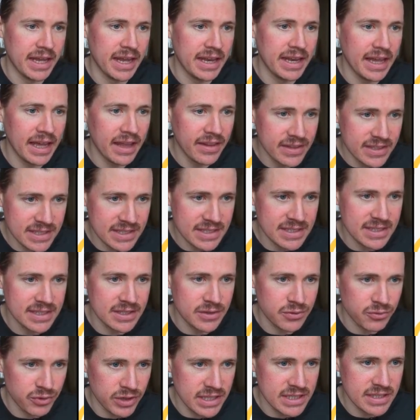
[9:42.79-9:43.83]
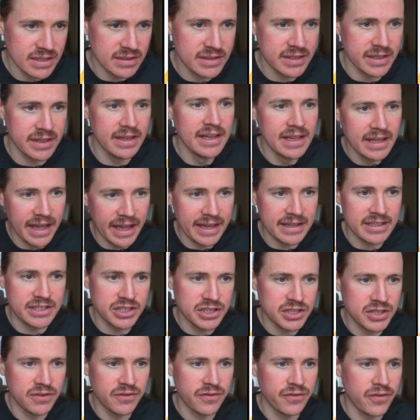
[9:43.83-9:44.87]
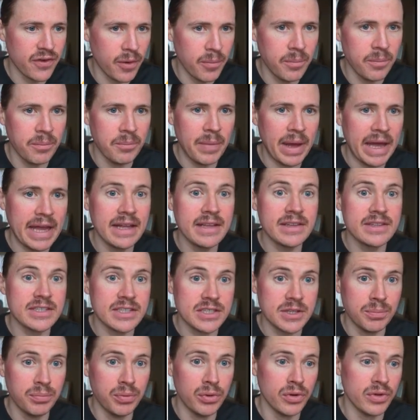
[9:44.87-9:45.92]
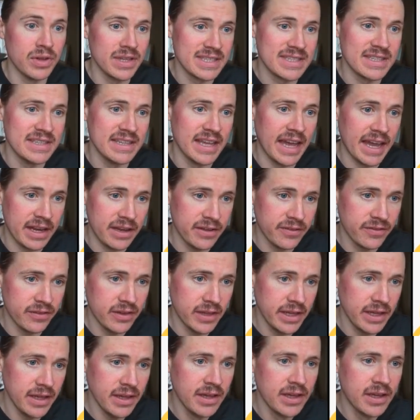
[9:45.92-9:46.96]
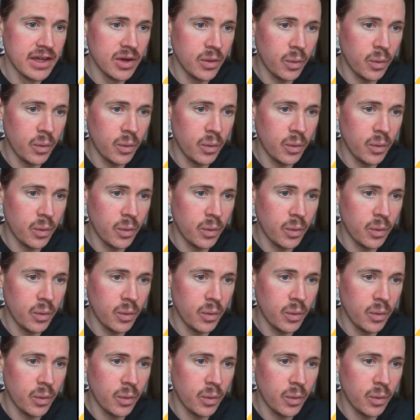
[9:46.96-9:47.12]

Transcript: And now this is this recent addition from Make to support this natively.